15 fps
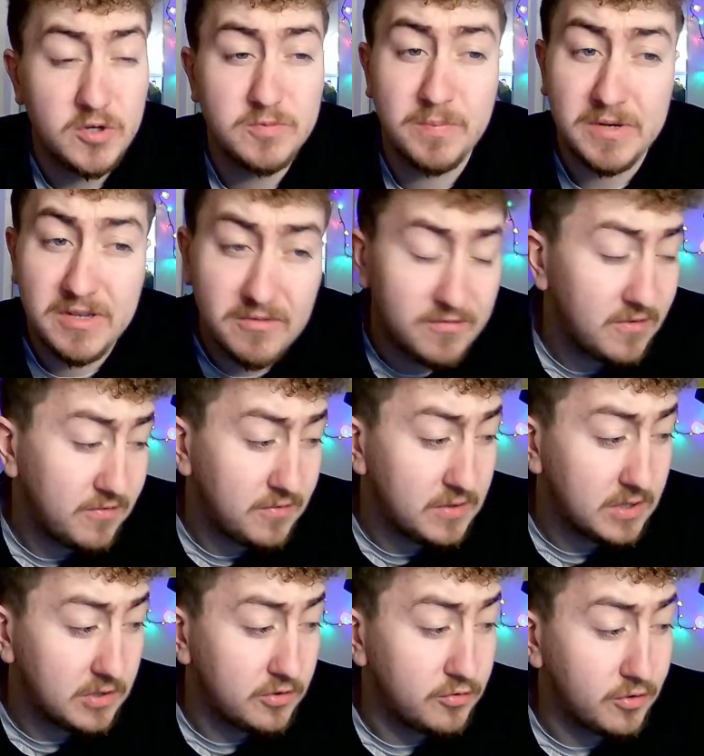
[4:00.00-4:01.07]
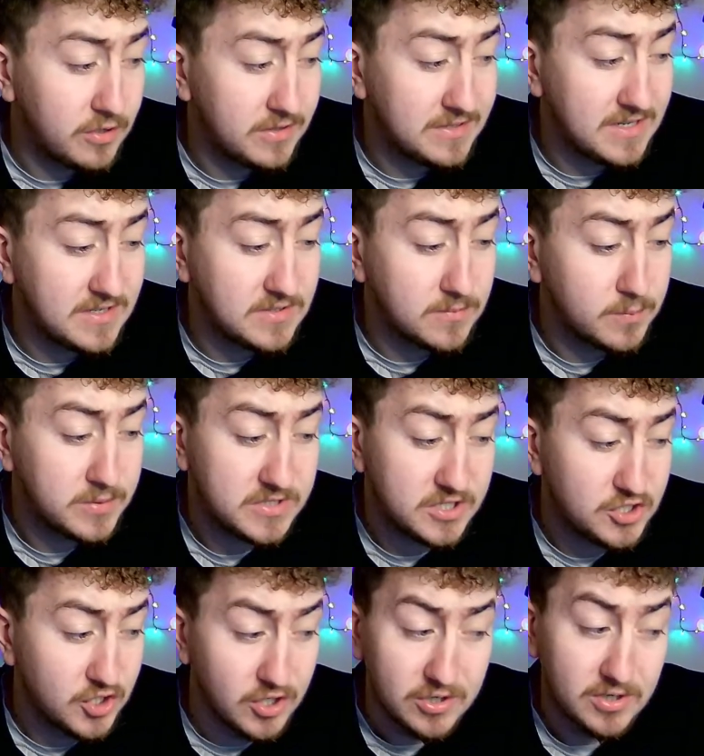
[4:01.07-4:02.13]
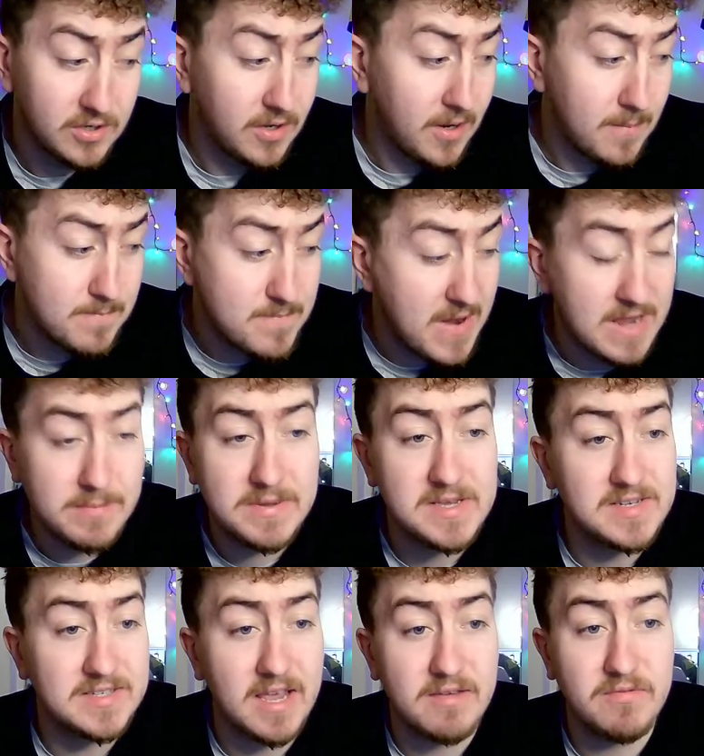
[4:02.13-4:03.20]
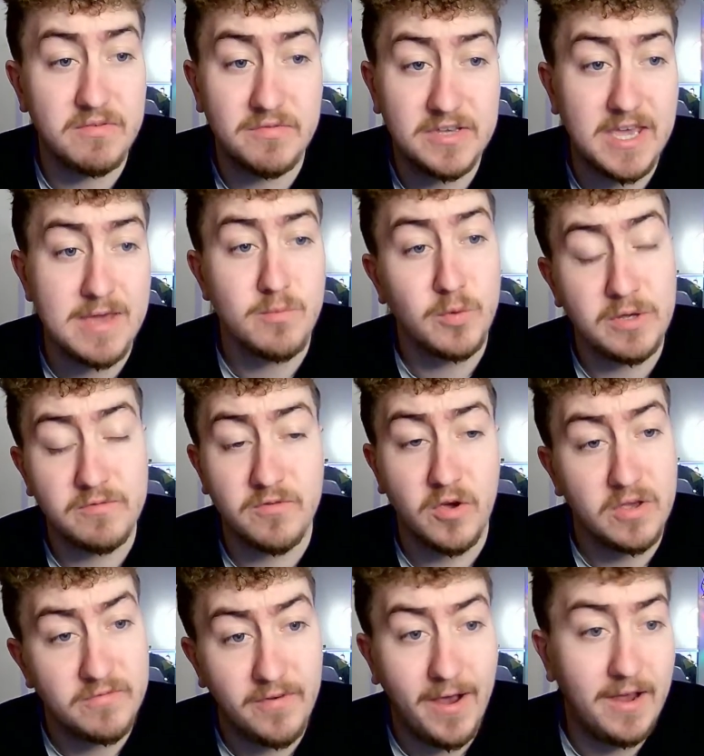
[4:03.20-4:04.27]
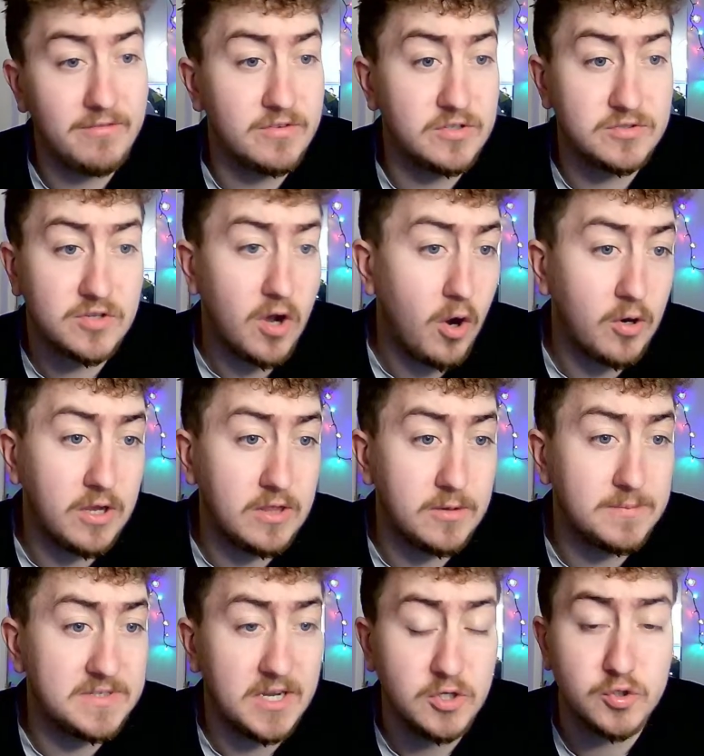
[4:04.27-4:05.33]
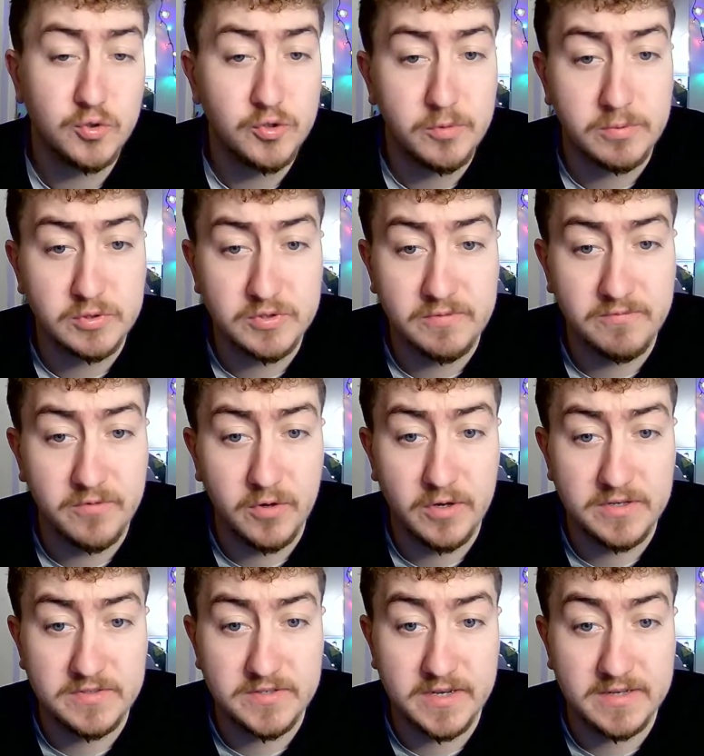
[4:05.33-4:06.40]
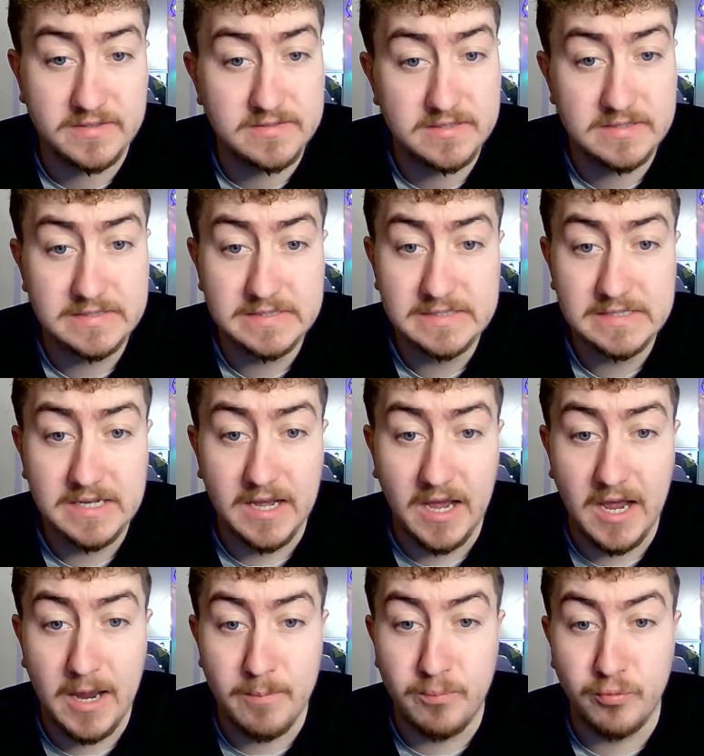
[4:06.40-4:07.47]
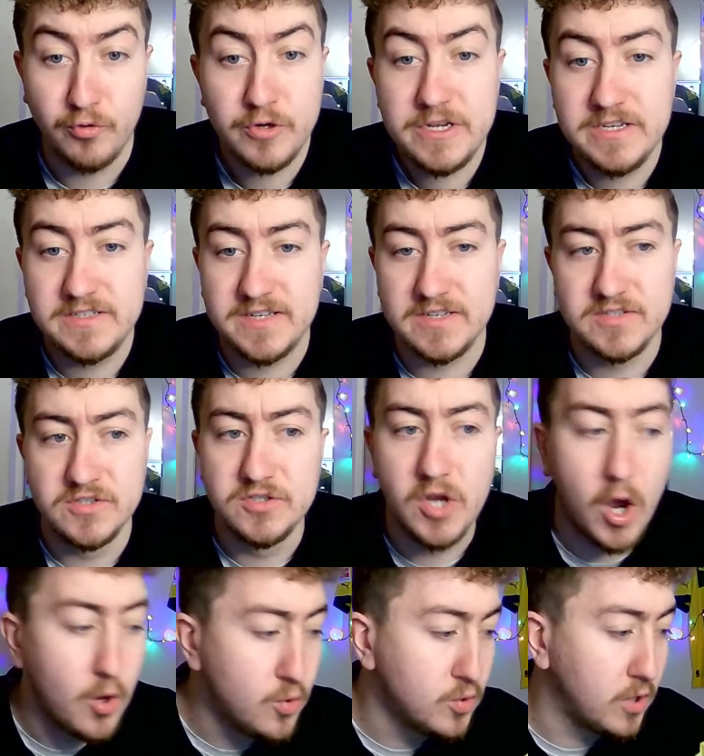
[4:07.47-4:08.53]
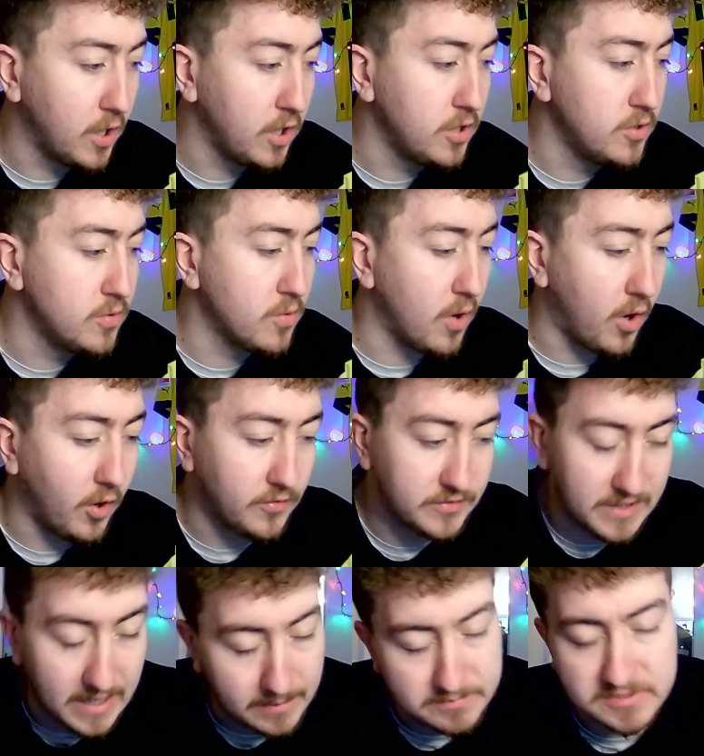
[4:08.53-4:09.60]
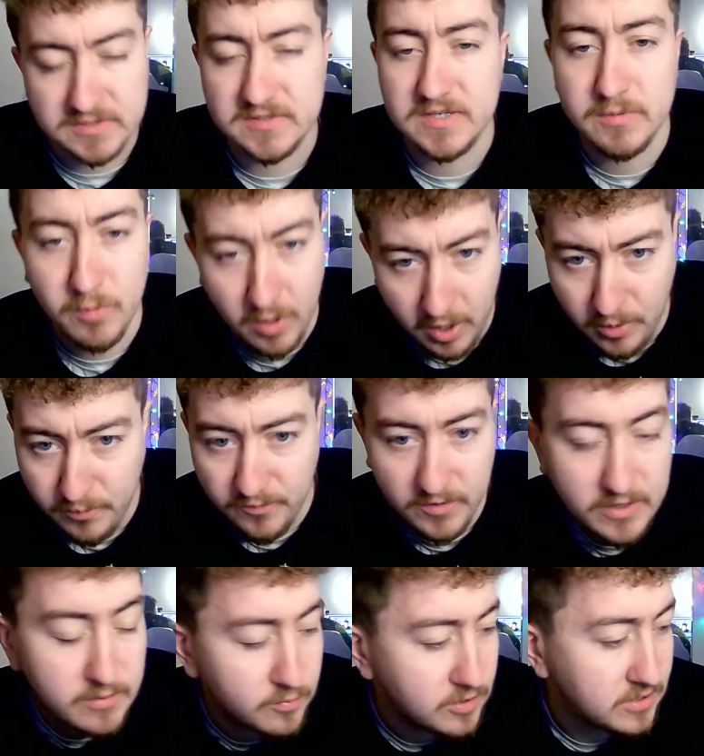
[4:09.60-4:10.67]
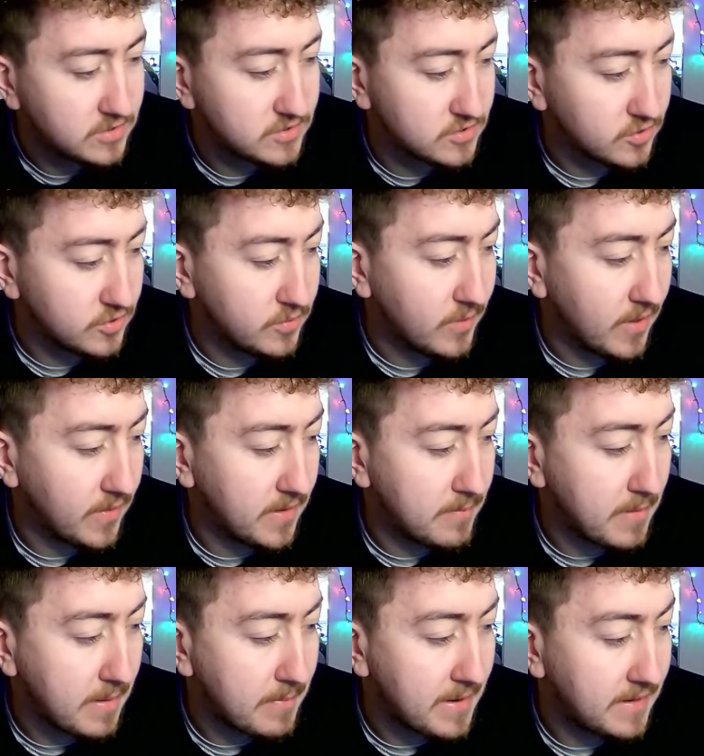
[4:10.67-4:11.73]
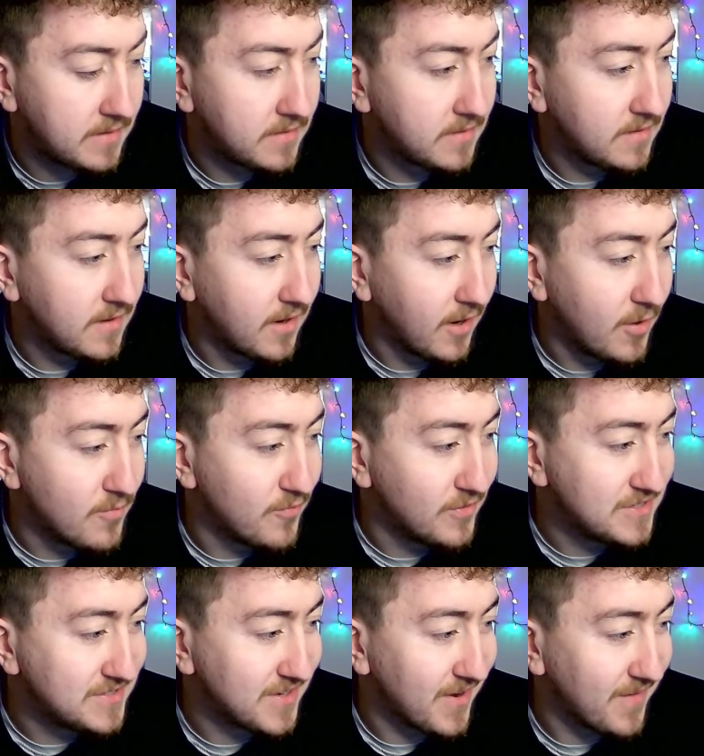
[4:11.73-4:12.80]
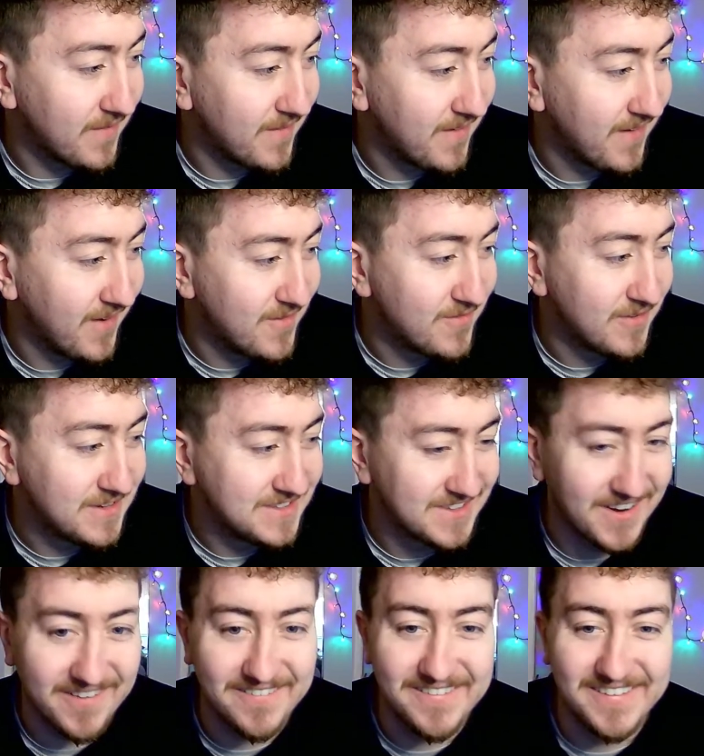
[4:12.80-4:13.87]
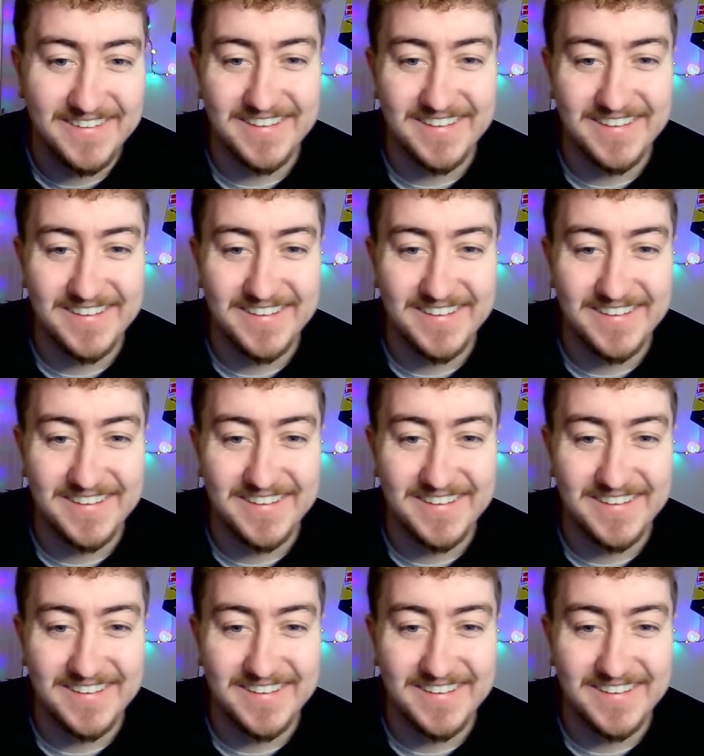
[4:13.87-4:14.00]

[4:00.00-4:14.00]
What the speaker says: But if you're feeling you're in a decent position, maybe you save it for game week 35 and target the potential doubles in 36. Bree says, no clue on captaincy. Well, hopefully we can sort you out there, my man. Hopefully so. Hopefully so.